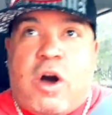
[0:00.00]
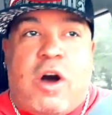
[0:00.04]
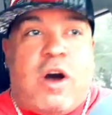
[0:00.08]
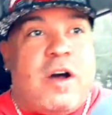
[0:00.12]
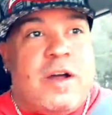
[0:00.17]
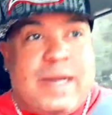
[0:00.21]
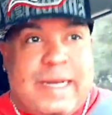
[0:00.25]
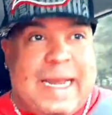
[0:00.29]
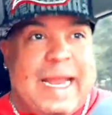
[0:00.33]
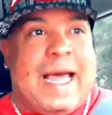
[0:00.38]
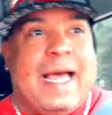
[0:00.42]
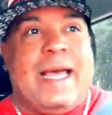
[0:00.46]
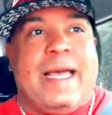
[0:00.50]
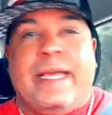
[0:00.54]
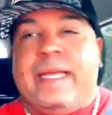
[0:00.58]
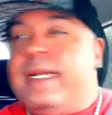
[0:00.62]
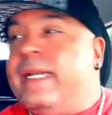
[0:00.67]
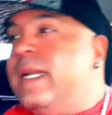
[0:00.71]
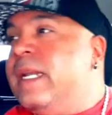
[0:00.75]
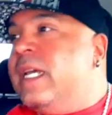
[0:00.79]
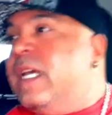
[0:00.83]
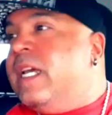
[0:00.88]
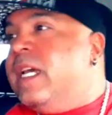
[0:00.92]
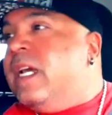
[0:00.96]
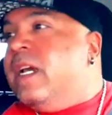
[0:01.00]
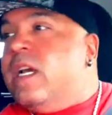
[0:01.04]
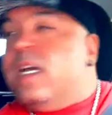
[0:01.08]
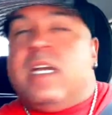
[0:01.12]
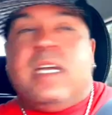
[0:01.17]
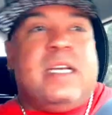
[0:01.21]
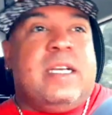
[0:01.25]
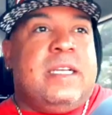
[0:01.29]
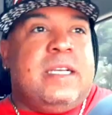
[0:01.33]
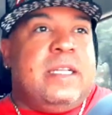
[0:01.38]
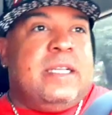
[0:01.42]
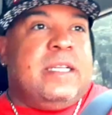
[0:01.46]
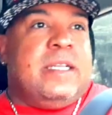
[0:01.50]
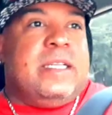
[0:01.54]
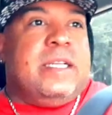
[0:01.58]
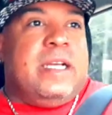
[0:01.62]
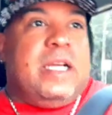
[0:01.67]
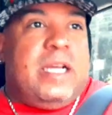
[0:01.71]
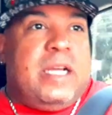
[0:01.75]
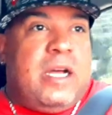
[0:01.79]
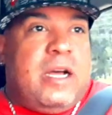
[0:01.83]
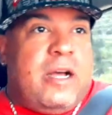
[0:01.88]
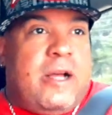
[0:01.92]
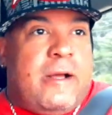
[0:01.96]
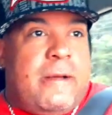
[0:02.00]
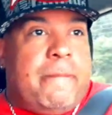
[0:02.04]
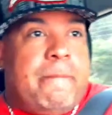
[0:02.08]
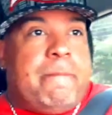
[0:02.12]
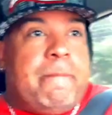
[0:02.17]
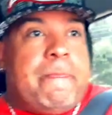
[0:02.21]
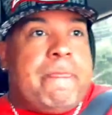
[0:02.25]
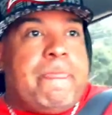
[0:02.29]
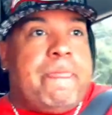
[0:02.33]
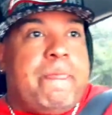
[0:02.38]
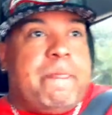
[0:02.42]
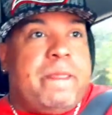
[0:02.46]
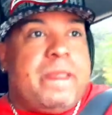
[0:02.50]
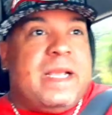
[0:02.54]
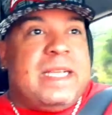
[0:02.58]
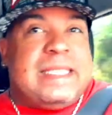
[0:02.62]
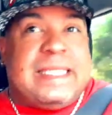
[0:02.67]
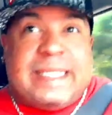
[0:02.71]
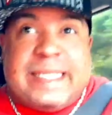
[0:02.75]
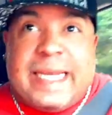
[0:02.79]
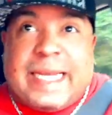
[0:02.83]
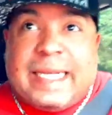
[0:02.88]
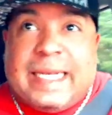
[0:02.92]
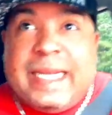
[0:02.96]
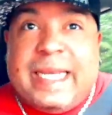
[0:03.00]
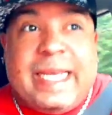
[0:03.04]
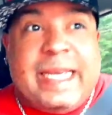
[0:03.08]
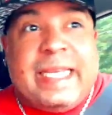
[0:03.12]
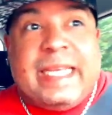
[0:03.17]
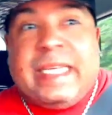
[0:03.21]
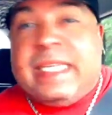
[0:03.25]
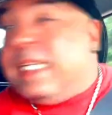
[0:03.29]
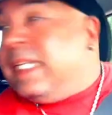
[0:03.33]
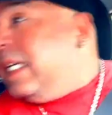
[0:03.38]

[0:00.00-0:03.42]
online um, Cichlid